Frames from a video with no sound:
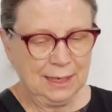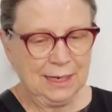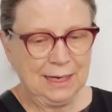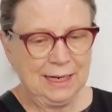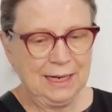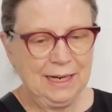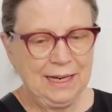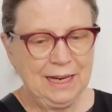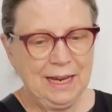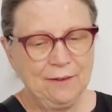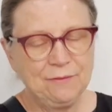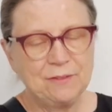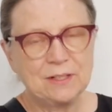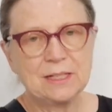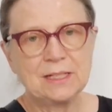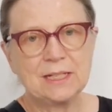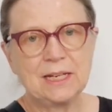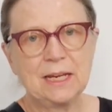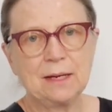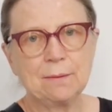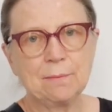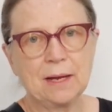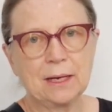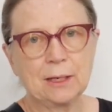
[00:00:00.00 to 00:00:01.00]
I have to
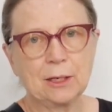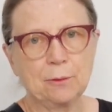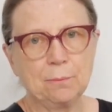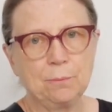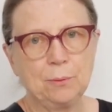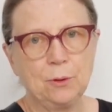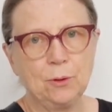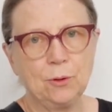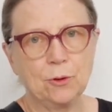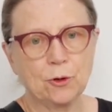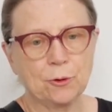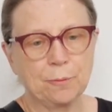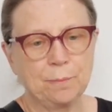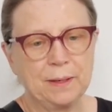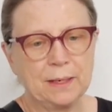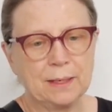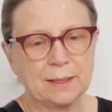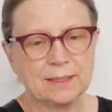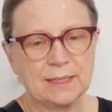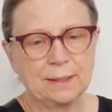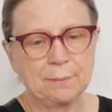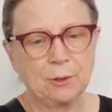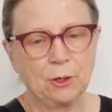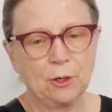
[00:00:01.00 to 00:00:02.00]
take my computer
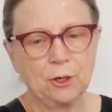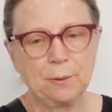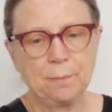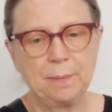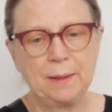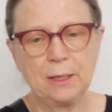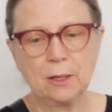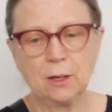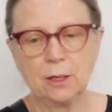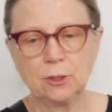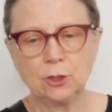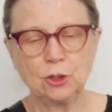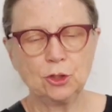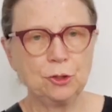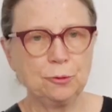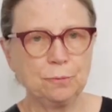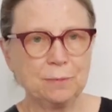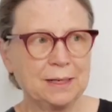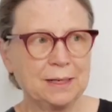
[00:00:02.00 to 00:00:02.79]
because I'm going to be gone 2